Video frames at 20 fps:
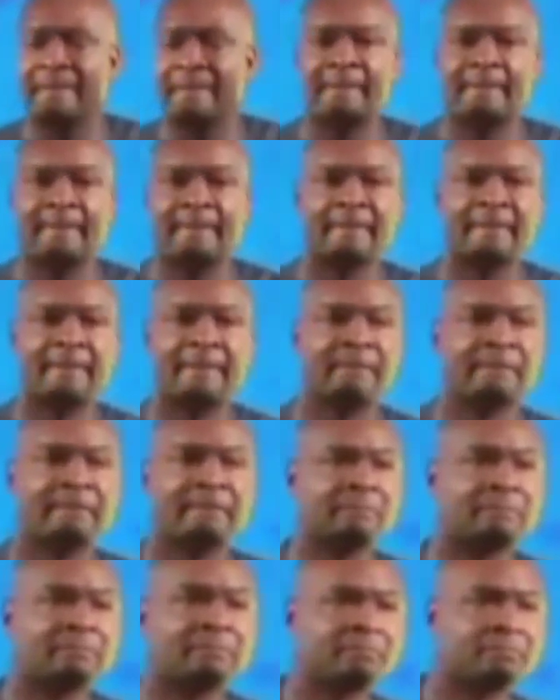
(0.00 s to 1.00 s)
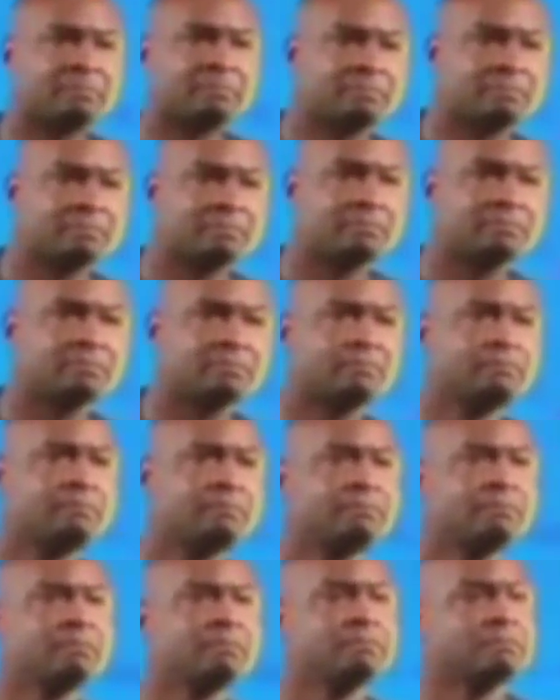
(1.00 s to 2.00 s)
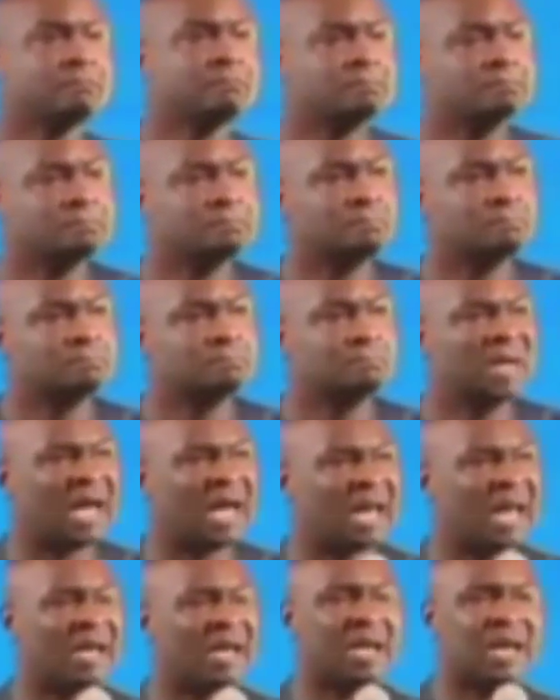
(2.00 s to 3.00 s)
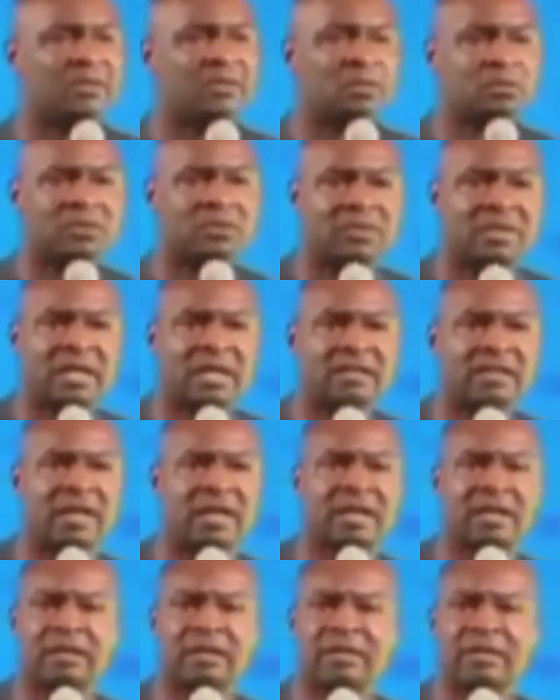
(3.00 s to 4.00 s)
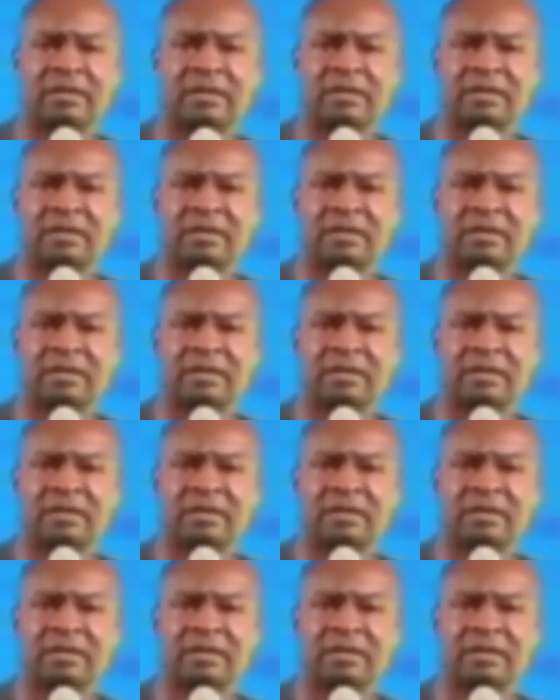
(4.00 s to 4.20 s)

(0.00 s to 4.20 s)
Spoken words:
(silence)